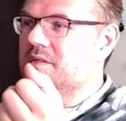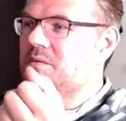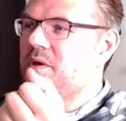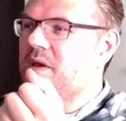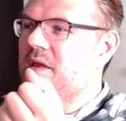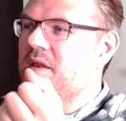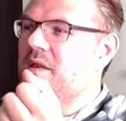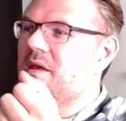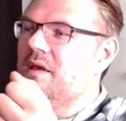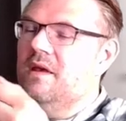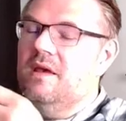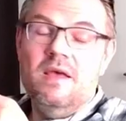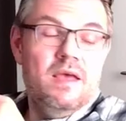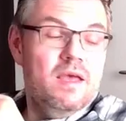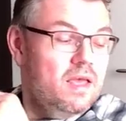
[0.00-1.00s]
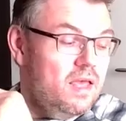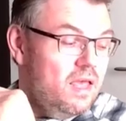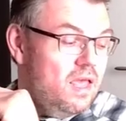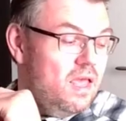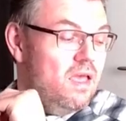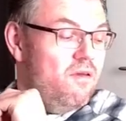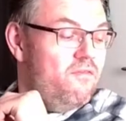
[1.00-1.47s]
mean?
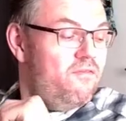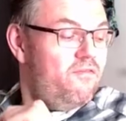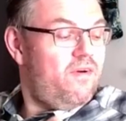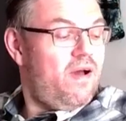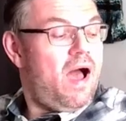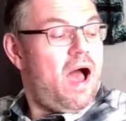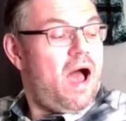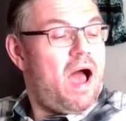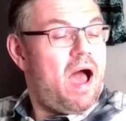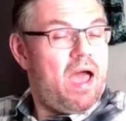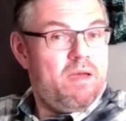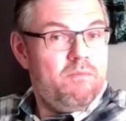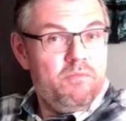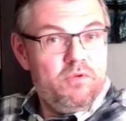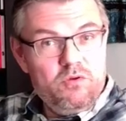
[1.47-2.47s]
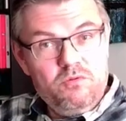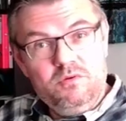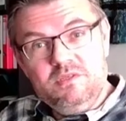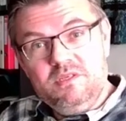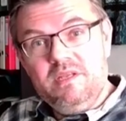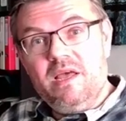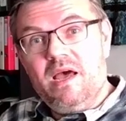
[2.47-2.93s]
If I'm
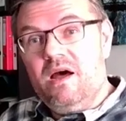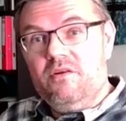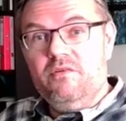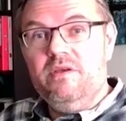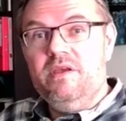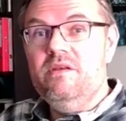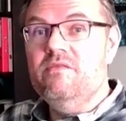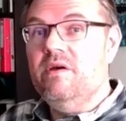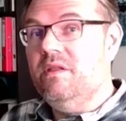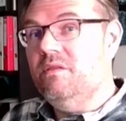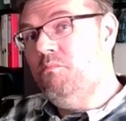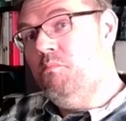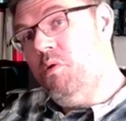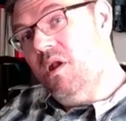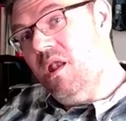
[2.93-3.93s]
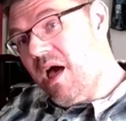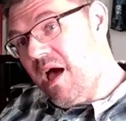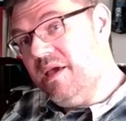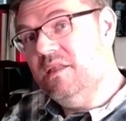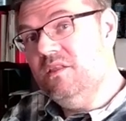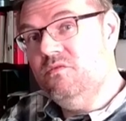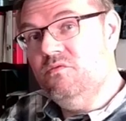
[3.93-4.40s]
using the Arduino and
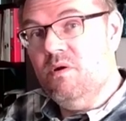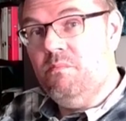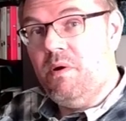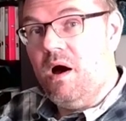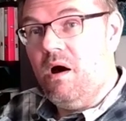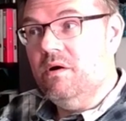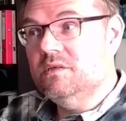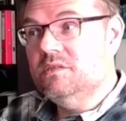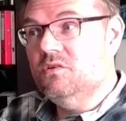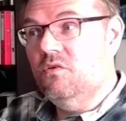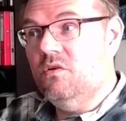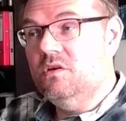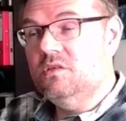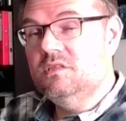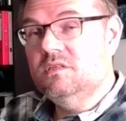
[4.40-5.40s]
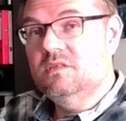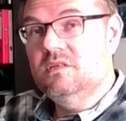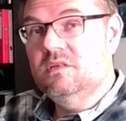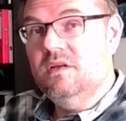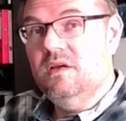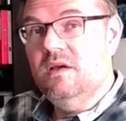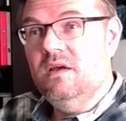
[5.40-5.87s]
plug it to a power source,
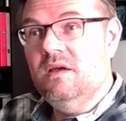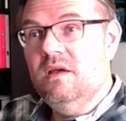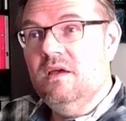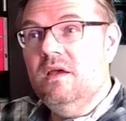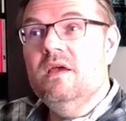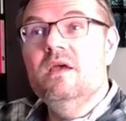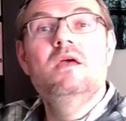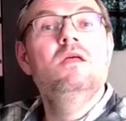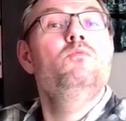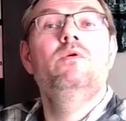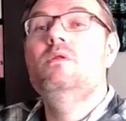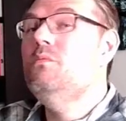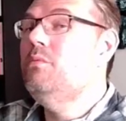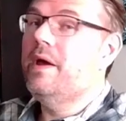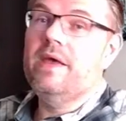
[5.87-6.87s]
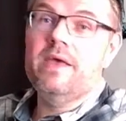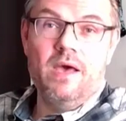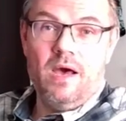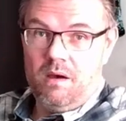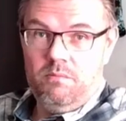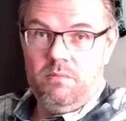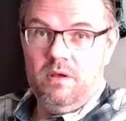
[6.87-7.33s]
yeah, it will wake
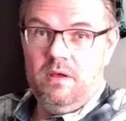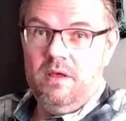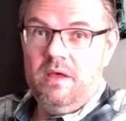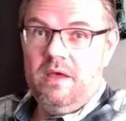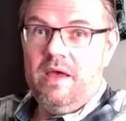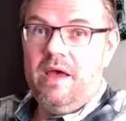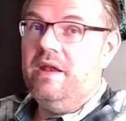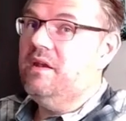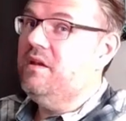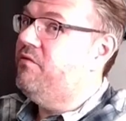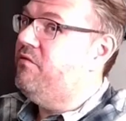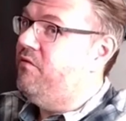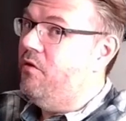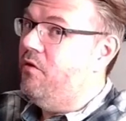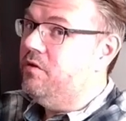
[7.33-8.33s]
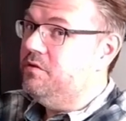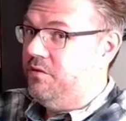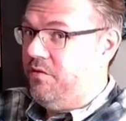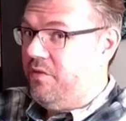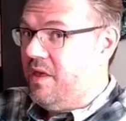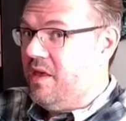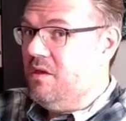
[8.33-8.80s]
up. And the first
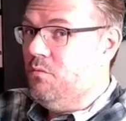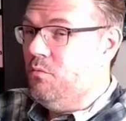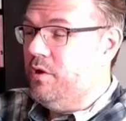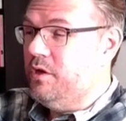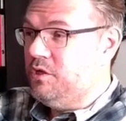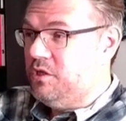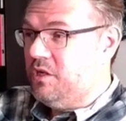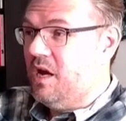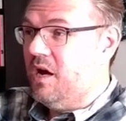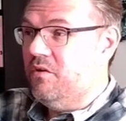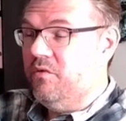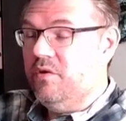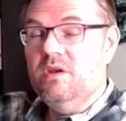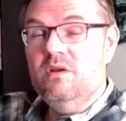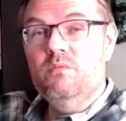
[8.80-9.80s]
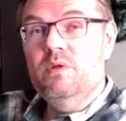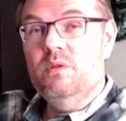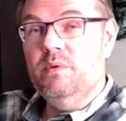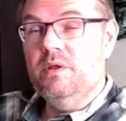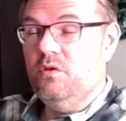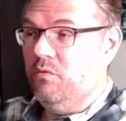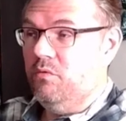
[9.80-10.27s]
thing which the Arduino will
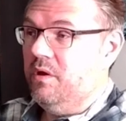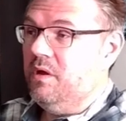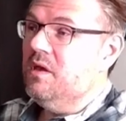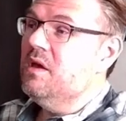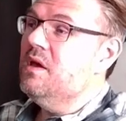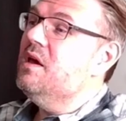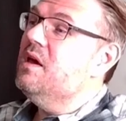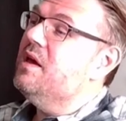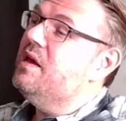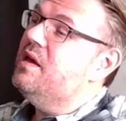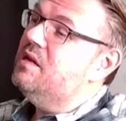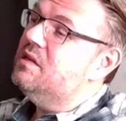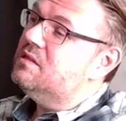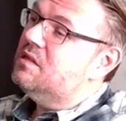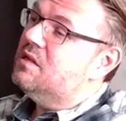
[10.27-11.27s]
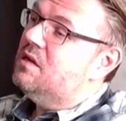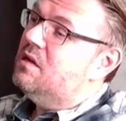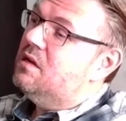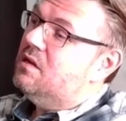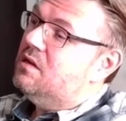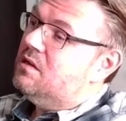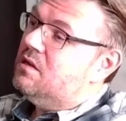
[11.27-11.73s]
be doing is
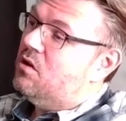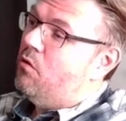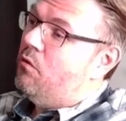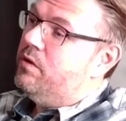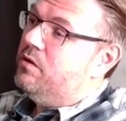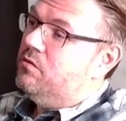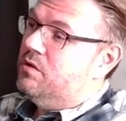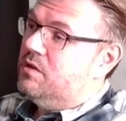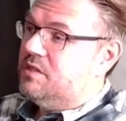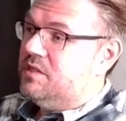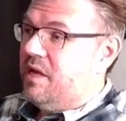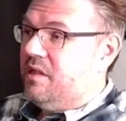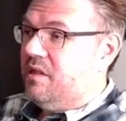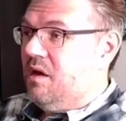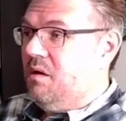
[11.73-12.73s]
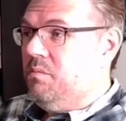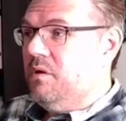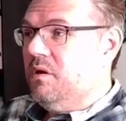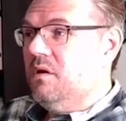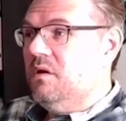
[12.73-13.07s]
going to the setup